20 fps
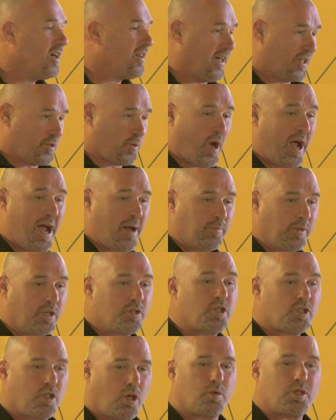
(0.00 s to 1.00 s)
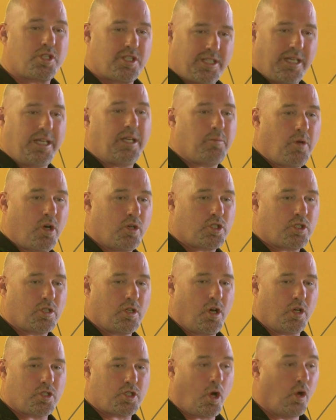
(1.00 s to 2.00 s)
that's what happened. And so seeing martial
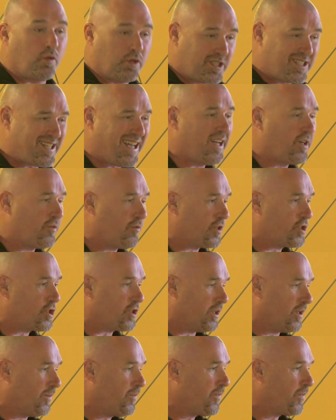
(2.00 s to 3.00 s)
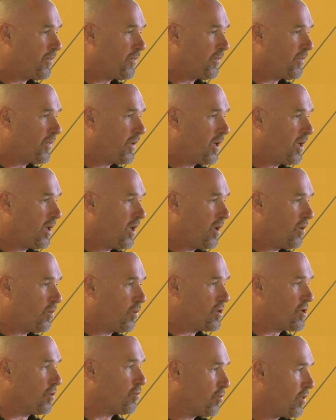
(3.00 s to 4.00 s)
arts on the television
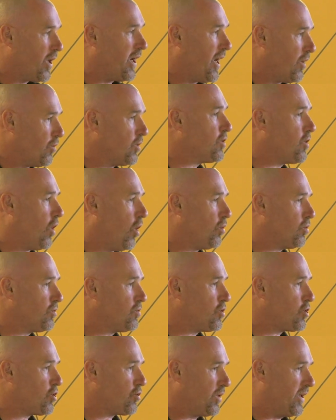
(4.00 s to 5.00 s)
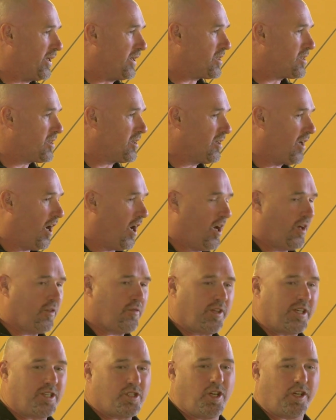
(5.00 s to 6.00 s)
was a rare and golden treat.
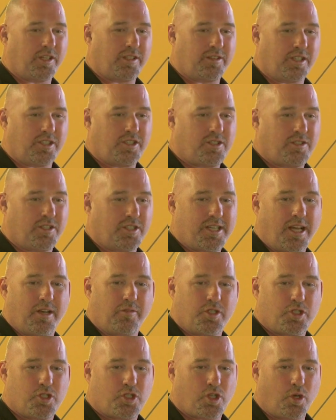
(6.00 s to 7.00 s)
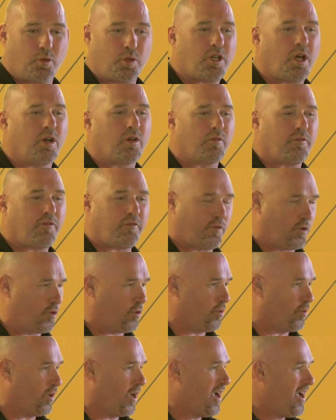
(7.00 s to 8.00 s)
Things like the television show Kung
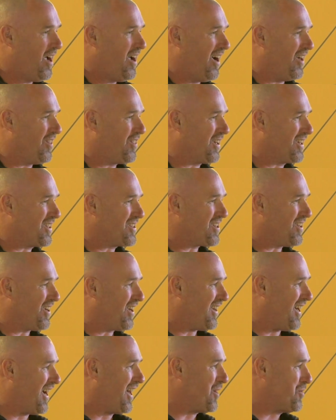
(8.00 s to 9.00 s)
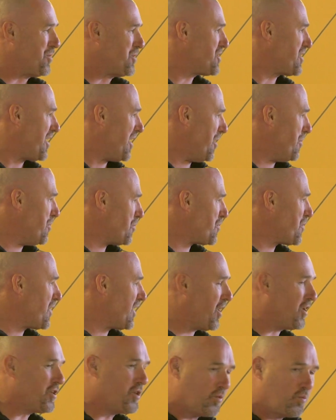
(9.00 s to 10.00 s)
Fu and things like that. It was,
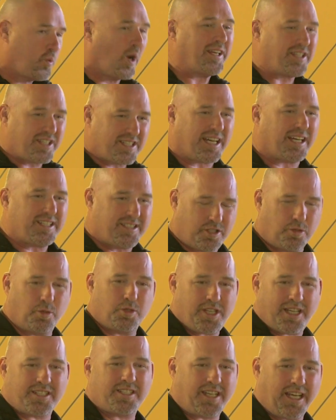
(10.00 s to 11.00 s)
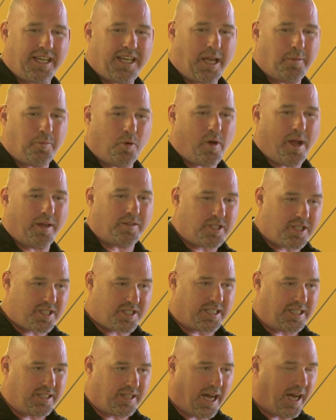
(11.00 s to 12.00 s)
you'd wait till Saturday came around to
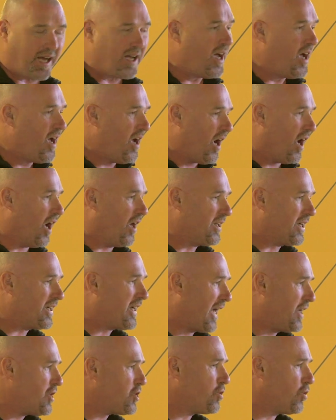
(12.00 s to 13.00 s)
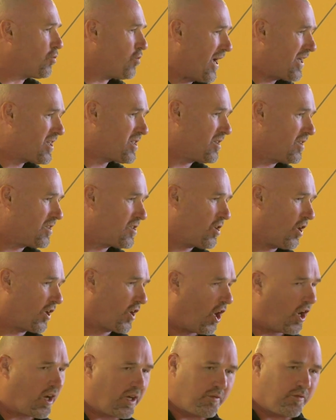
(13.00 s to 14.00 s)
see that. The occasional wrestlers like
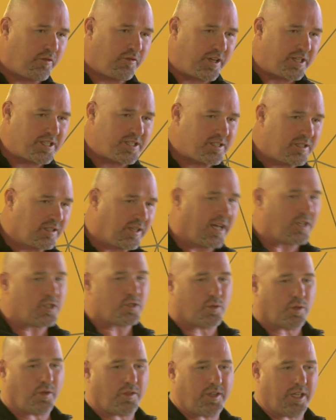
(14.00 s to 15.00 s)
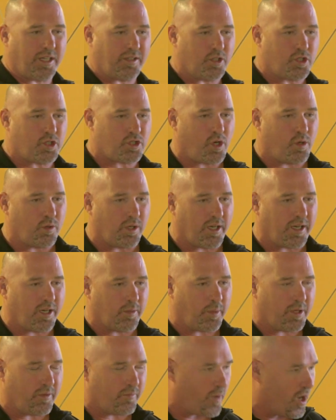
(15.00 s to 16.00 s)
Iron Fist and that sort of thing that showed a little
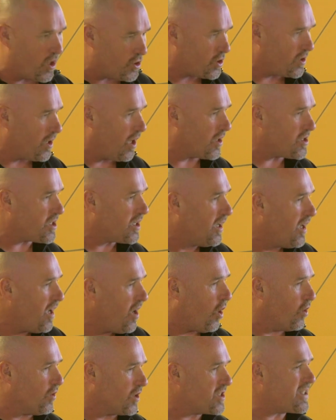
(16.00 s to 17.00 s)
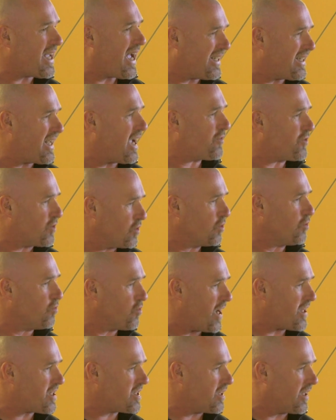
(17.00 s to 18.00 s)
bit of martial arts on the Saturday afternoon
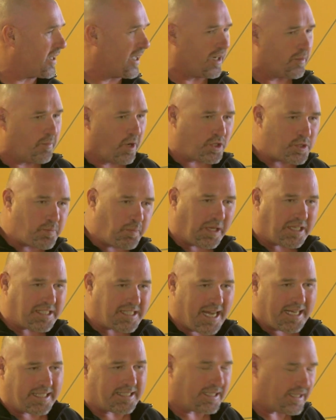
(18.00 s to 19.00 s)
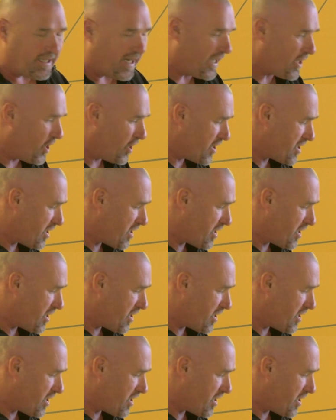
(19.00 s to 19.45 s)
wrestling in amongst Big Daddy and that kind